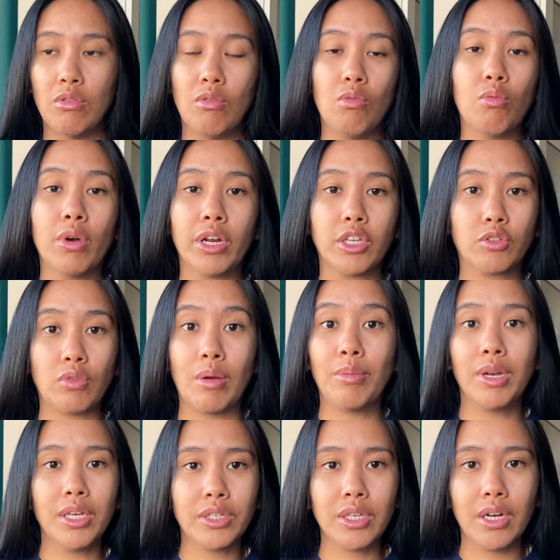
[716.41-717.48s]
what it's
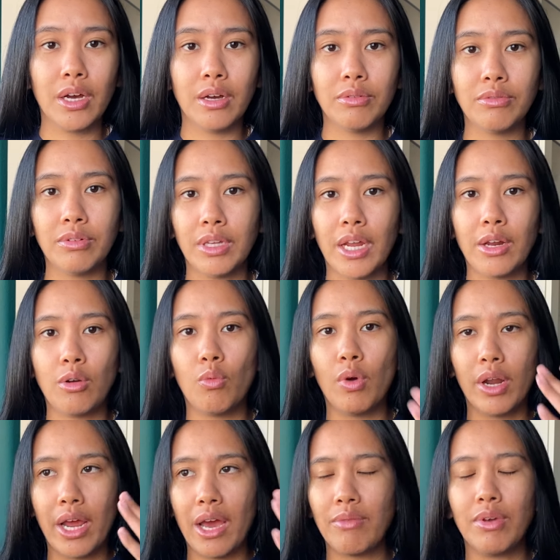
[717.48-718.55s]
reminiscent of, and I don't
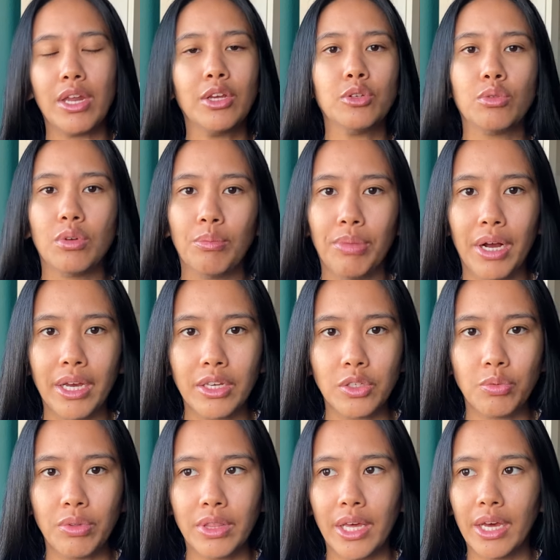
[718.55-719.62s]
want to have any sort of bias
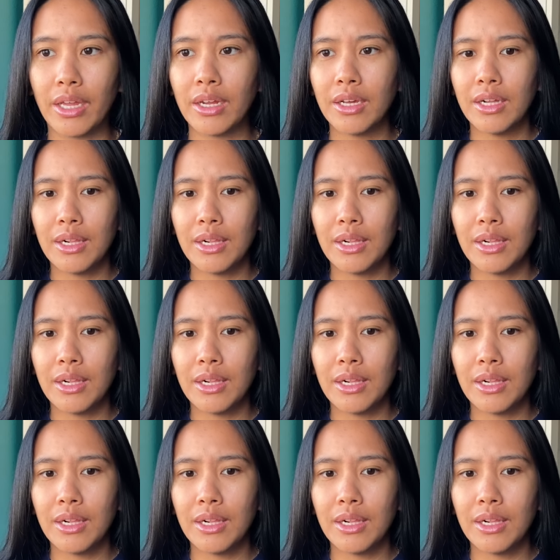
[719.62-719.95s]
with that.